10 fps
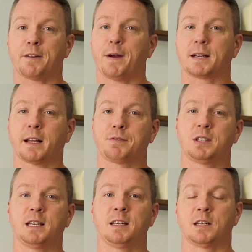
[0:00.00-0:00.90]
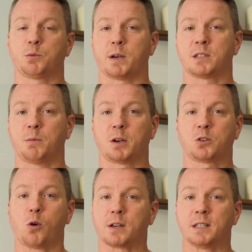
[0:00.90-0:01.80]
effect I've seen is where someone
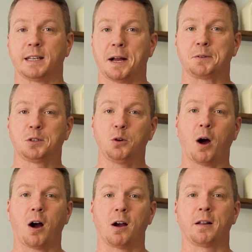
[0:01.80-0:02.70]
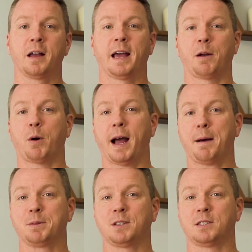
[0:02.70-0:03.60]
torques it down too hard, and what
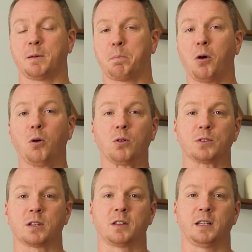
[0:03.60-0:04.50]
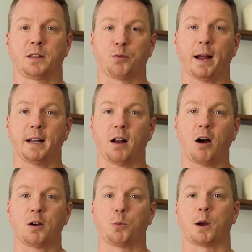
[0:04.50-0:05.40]
happens is it pulls the threaded
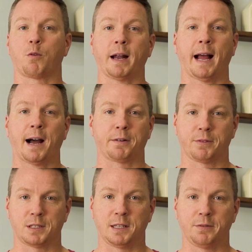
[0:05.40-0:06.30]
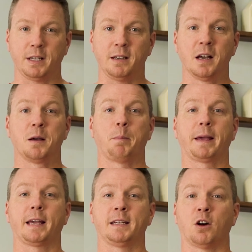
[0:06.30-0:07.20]
hardware right out of the TV,
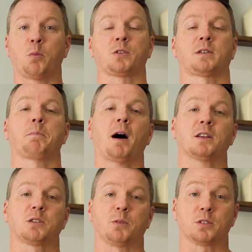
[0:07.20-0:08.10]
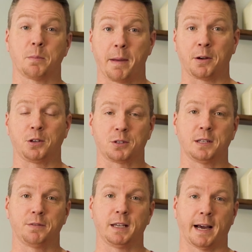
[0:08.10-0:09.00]
making it almost impossible to mount your
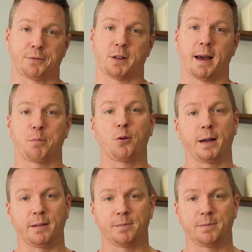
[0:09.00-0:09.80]
TV after that point.